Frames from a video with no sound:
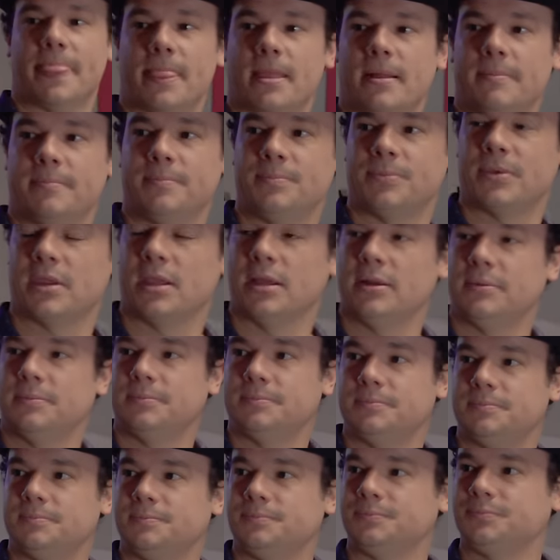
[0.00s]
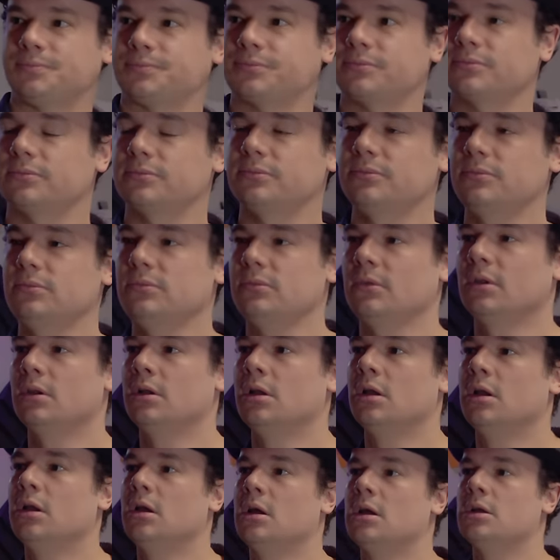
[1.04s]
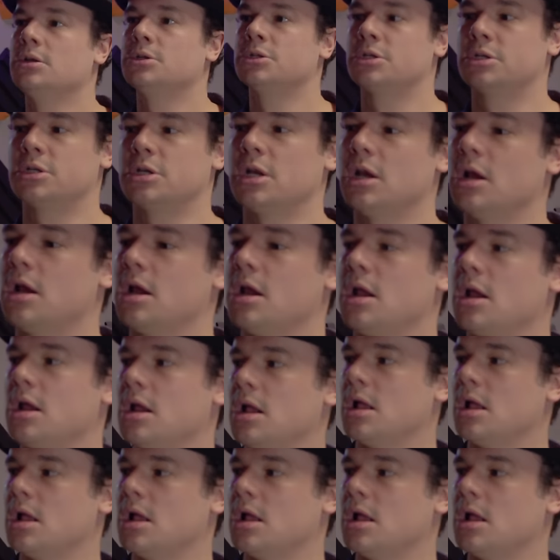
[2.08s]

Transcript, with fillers: You take the bus, I'll take your car. Sure.